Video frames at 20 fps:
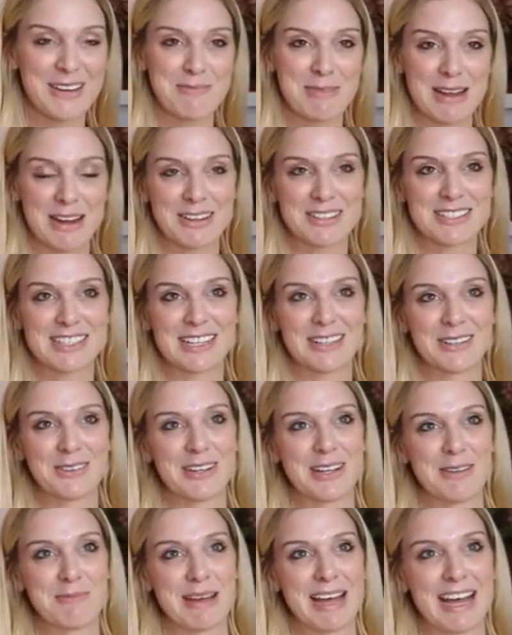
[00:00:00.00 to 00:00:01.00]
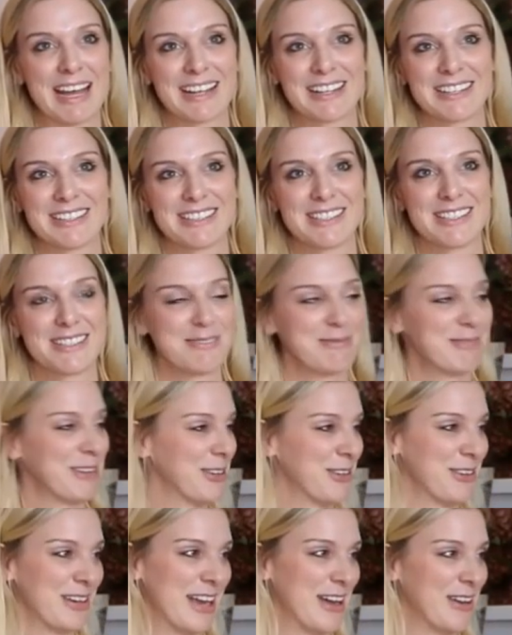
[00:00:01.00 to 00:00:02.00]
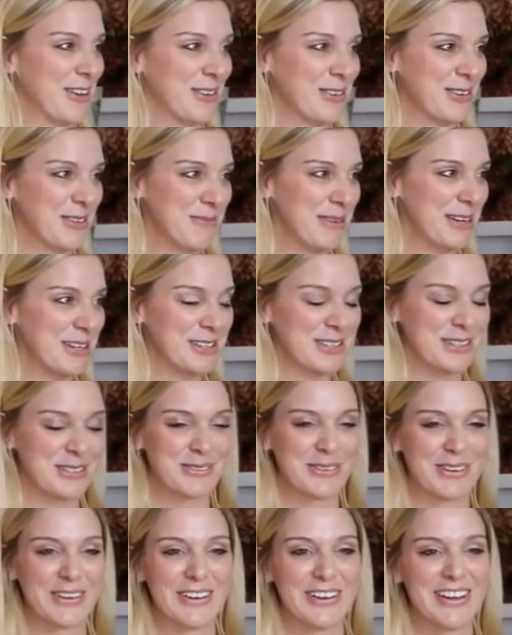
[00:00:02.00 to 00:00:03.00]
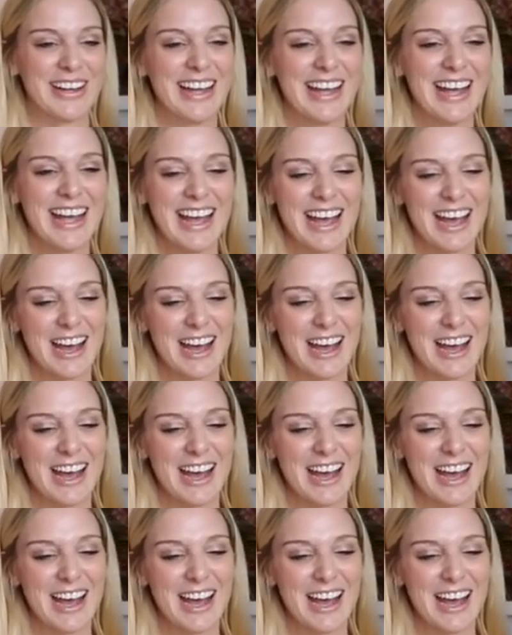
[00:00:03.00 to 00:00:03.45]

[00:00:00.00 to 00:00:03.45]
embarrassing looking back because I don't know how good the pictures were.